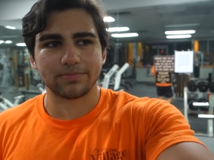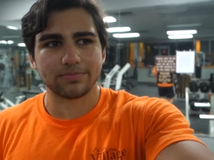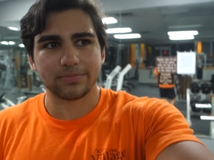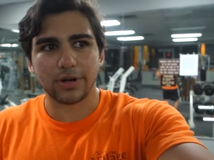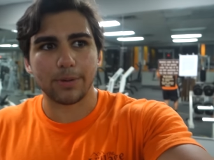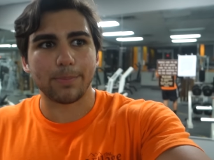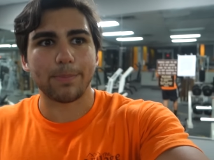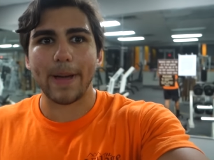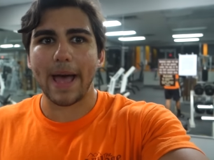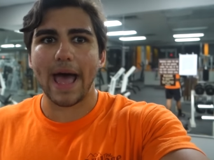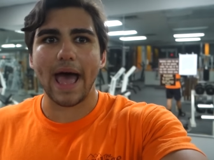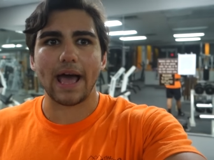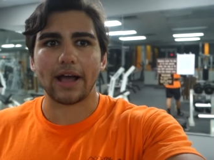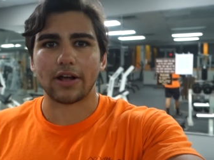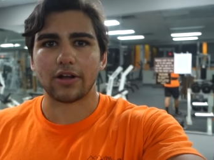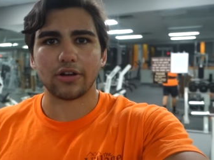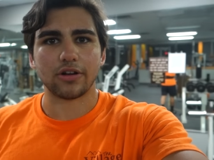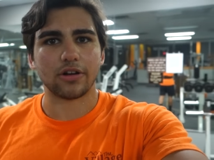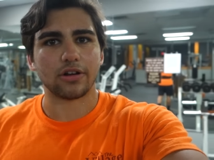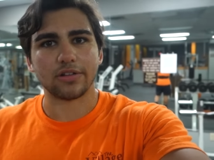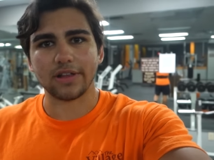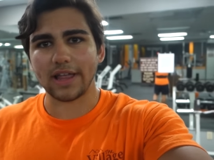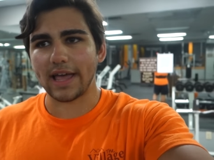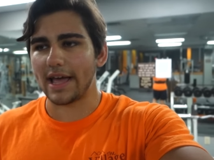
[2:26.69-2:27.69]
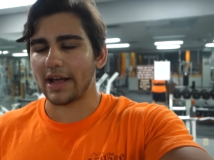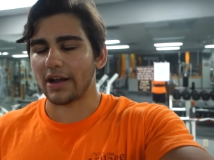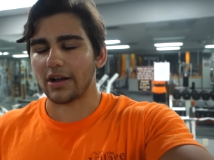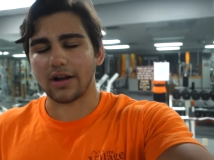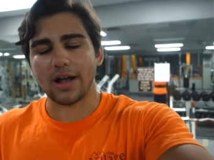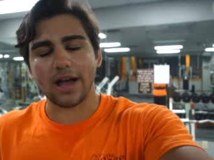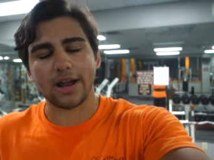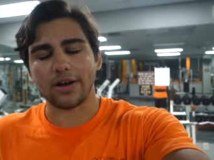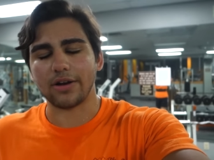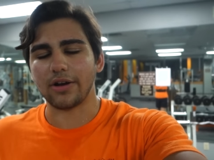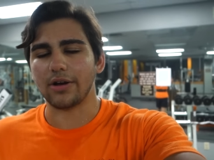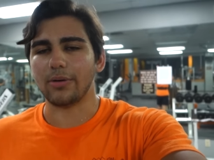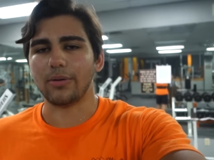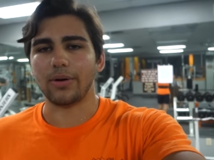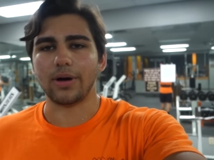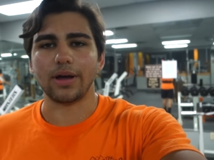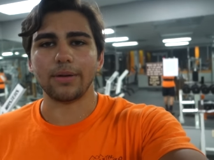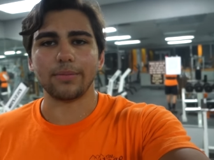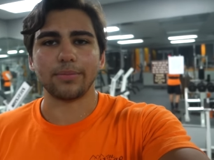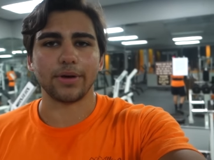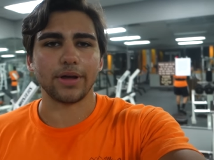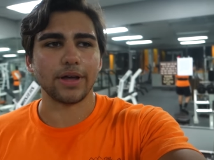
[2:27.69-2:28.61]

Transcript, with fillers: your back or your leg or I don't know what.